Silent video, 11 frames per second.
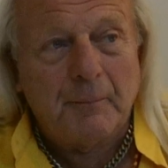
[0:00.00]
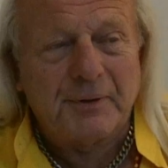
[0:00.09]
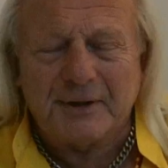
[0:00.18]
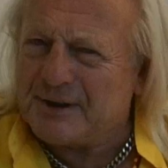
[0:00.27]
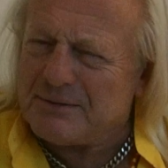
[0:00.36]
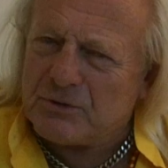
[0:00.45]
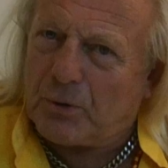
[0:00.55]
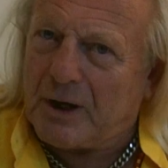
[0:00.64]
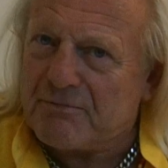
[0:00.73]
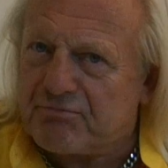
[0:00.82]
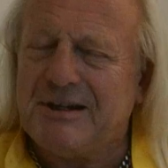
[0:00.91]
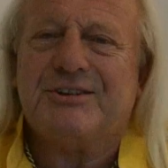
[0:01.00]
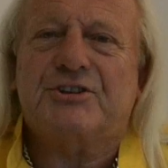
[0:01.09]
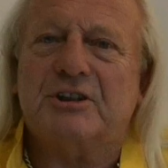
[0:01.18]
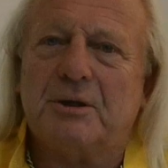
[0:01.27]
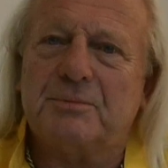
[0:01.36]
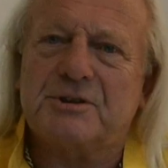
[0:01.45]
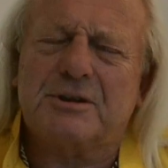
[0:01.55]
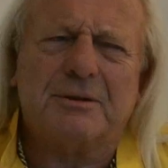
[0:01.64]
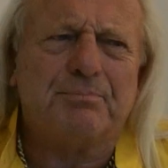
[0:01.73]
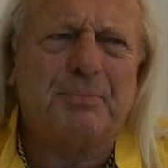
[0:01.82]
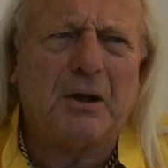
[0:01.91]
But they didn't quite reach it. It was
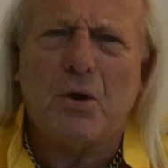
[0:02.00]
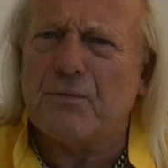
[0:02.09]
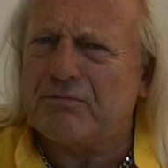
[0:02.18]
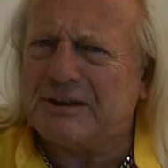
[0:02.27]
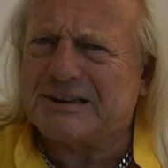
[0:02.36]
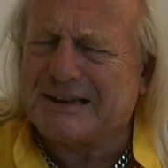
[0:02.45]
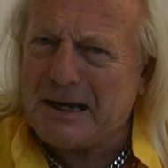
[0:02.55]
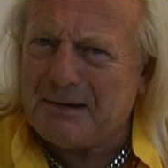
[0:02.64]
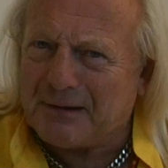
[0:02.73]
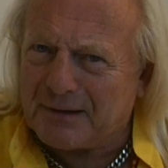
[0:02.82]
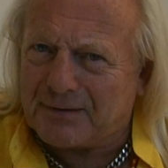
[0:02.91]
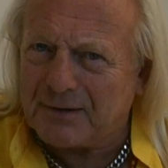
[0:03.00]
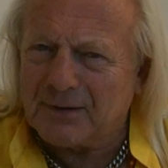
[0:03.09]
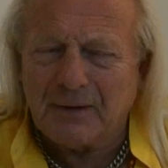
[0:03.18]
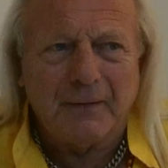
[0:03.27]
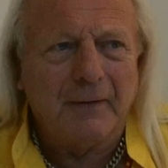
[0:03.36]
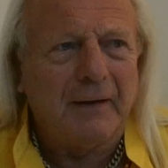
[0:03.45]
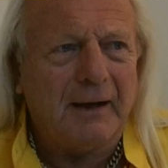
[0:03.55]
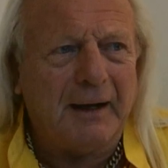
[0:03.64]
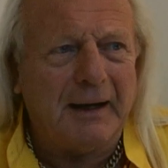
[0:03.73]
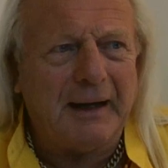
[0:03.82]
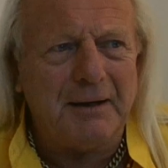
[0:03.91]
a bit overextended,
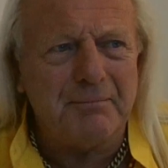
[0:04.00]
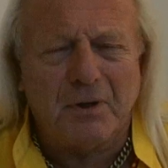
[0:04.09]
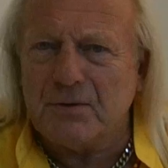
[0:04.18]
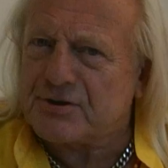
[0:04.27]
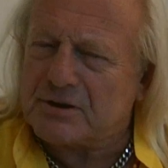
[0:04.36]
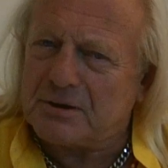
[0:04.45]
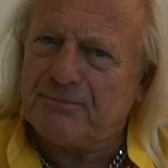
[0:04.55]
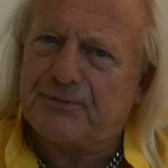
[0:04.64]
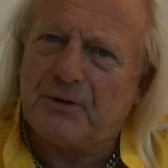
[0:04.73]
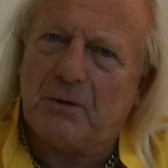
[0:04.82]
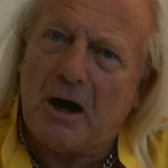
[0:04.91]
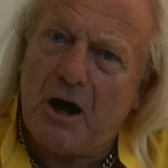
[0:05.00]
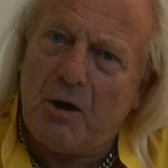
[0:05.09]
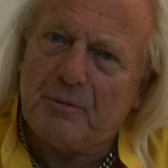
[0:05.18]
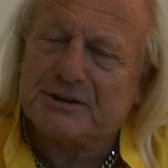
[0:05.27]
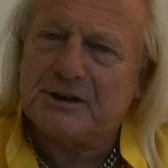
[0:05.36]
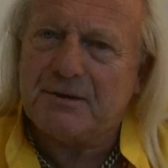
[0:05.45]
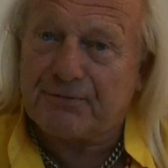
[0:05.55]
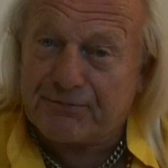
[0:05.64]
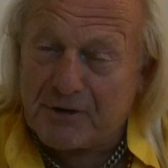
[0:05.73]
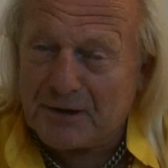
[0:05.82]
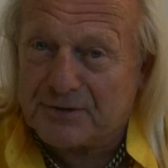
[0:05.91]
and most of them fell harmlessly in
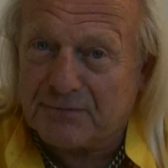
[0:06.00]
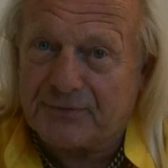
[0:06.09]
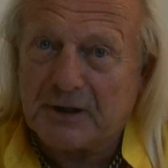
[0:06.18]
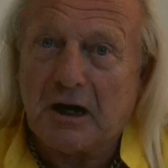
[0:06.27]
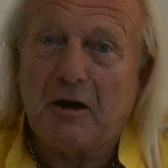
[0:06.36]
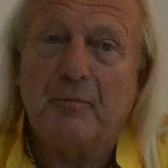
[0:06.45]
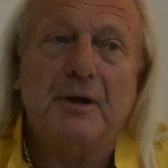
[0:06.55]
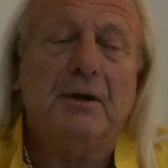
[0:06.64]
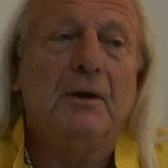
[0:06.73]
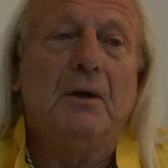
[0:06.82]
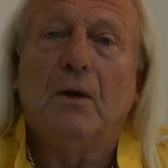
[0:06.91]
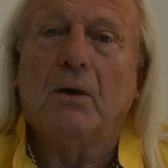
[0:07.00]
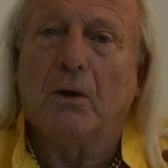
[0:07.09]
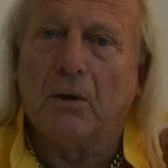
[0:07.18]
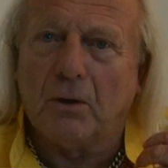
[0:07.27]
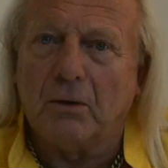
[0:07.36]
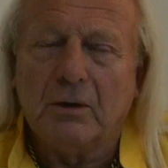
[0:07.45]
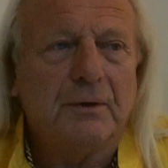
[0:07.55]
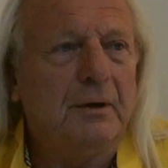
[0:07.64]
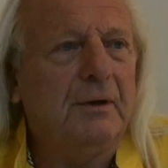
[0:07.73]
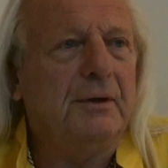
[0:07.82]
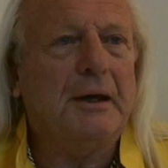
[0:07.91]
front of the army, or
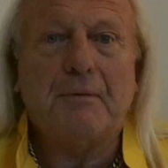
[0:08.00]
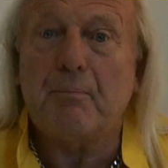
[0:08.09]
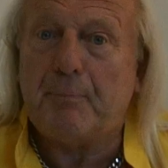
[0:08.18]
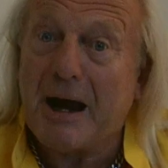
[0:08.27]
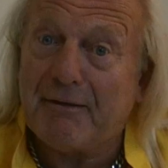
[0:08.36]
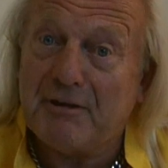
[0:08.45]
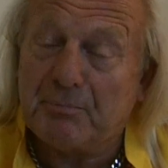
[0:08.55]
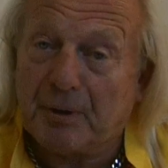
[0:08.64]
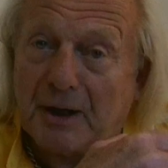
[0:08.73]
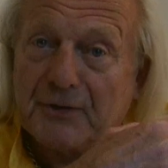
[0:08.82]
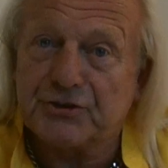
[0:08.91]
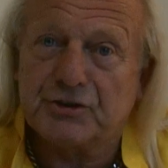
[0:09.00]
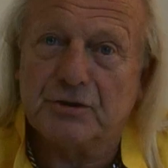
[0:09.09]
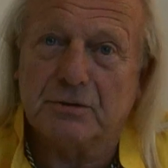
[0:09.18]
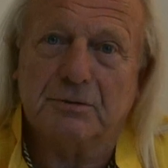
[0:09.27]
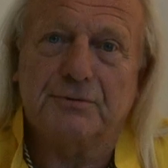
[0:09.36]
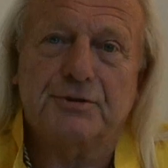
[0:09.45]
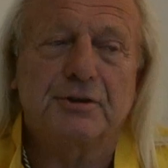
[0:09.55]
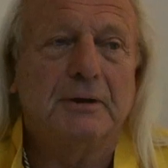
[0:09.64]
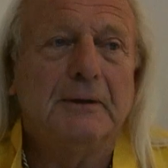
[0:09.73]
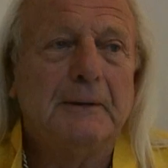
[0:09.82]
they were parried by the shields.